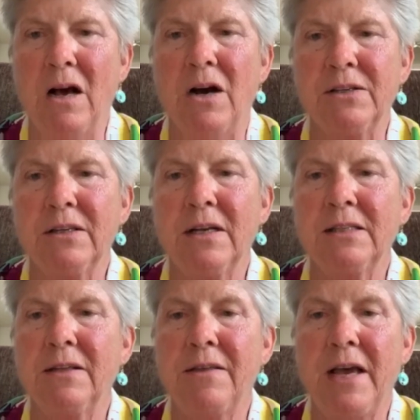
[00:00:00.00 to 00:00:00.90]
Also
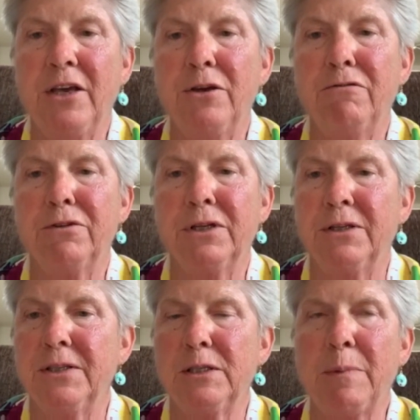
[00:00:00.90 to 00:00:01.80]
like to thank you for
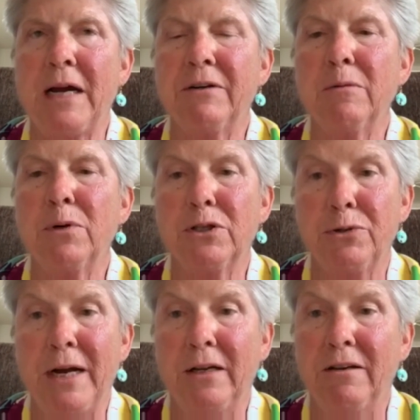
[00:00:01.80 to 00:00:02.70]
your inspiring
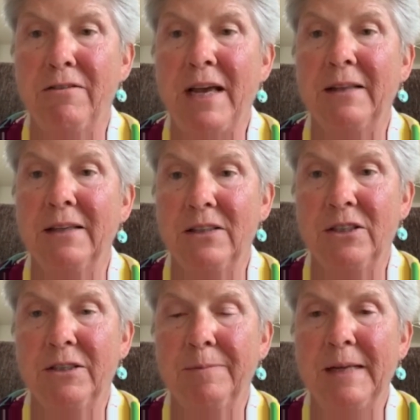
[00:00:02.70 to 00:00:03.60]
portrayal of Anne
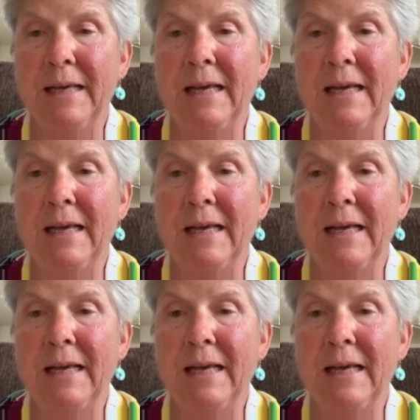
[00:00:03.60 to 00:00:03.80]
Lister.